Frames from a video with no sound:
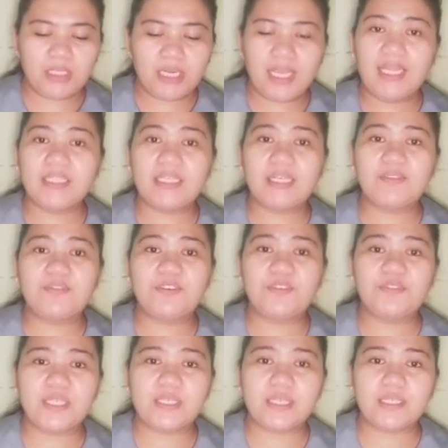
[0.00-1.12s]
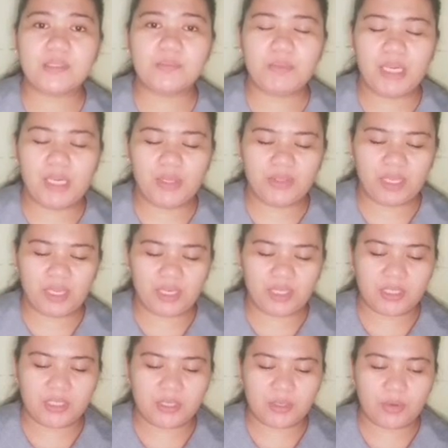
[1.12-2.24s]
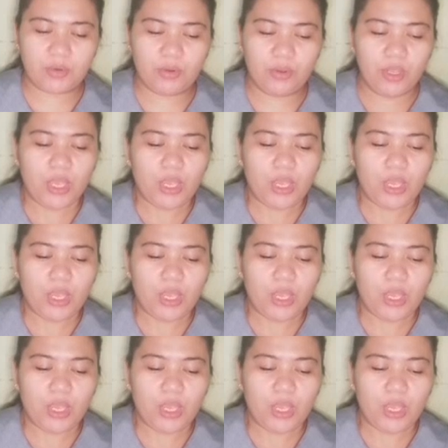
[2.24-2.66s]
356 million years ago.